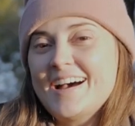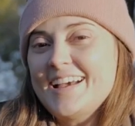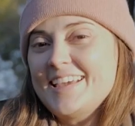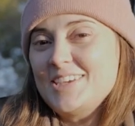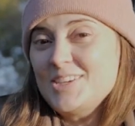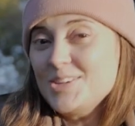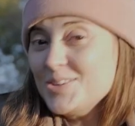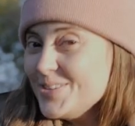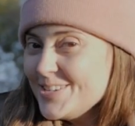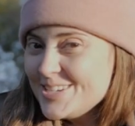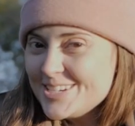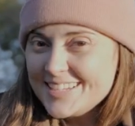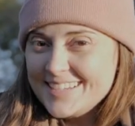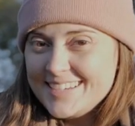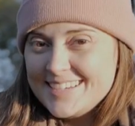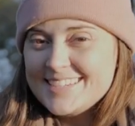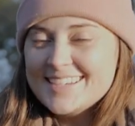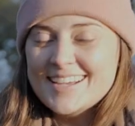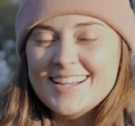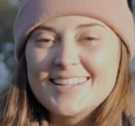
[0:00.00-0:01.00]
I
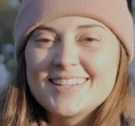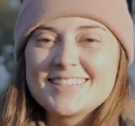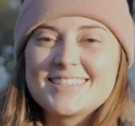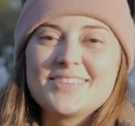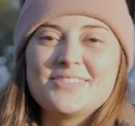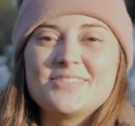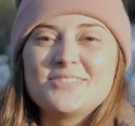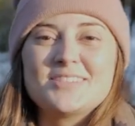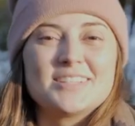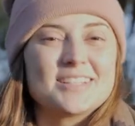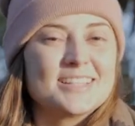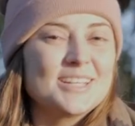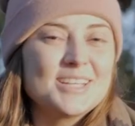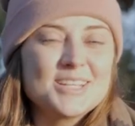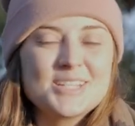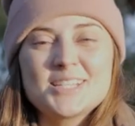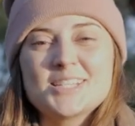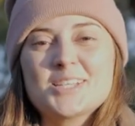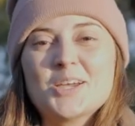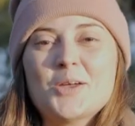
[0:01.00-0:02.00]
usually share lots of
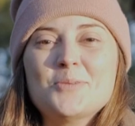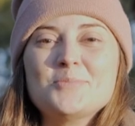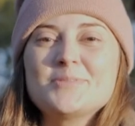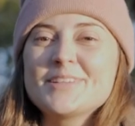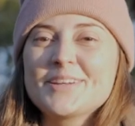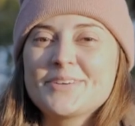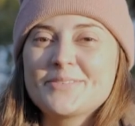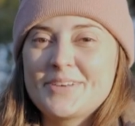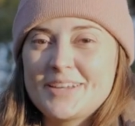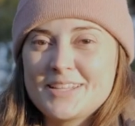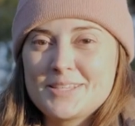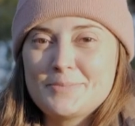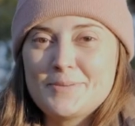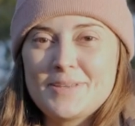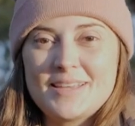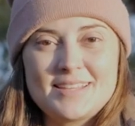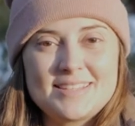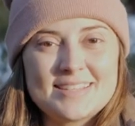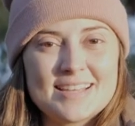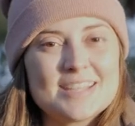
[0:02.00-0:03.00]
delicious home sale
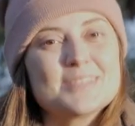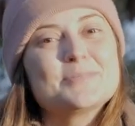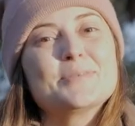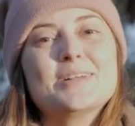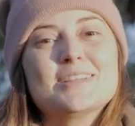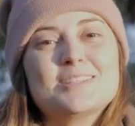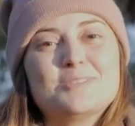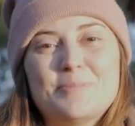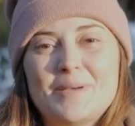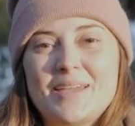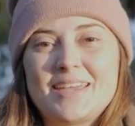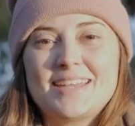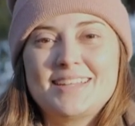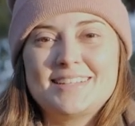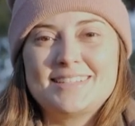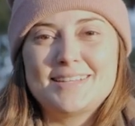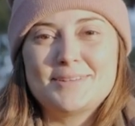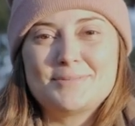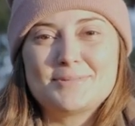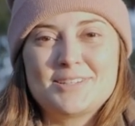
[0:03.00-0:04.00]
recipes as well as
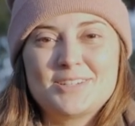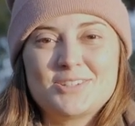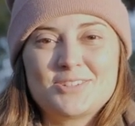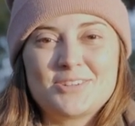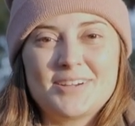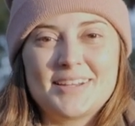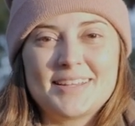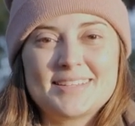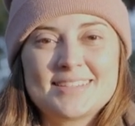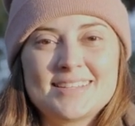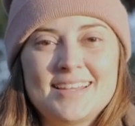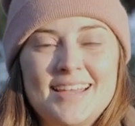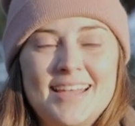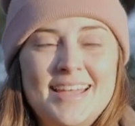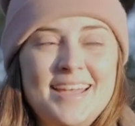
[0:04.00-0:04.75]
baking tips and tricks.